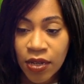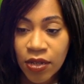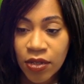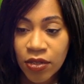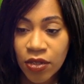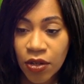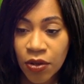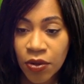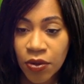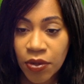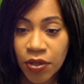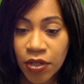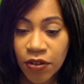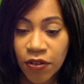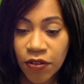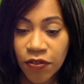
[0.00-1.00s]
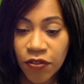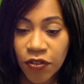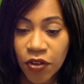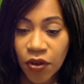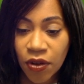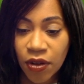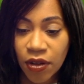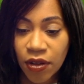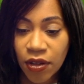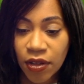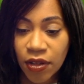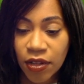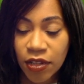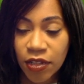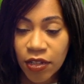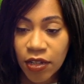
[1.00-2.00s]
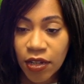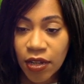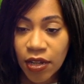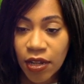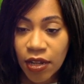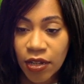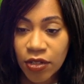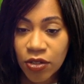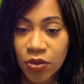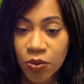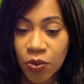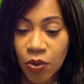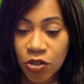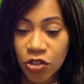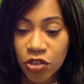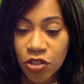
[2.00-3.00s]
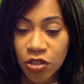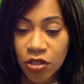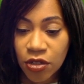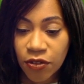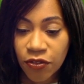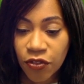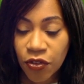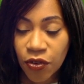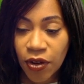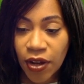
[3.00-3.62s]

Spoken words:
So you've got a swatch for